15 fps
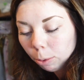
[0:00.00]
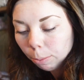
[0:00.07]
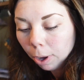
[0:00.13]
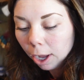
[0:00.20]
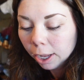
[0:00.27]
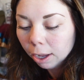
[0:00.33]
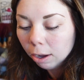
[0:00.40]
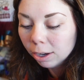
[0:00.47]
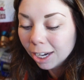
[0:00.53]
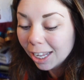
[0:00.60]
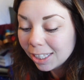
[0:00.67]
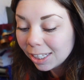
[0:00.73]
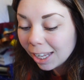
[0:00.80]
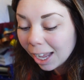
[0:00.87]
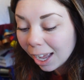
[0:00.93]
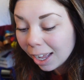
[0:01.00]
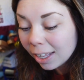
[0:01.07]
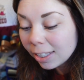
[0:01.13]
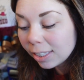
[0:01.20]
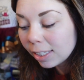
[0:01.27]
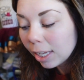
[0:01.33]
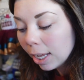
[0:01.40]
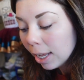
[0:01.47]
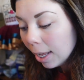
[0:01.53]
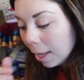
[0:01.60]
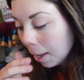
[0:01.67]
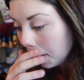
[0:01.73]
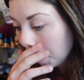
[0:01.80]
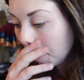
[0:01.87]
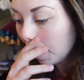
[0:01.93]
own pocket on Etsy ads?
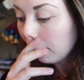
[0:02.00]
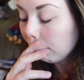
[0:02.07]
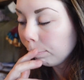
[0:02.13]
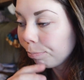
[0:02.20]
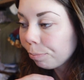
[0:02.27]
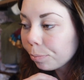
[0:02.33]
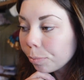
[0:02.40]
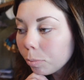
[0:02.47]
Um,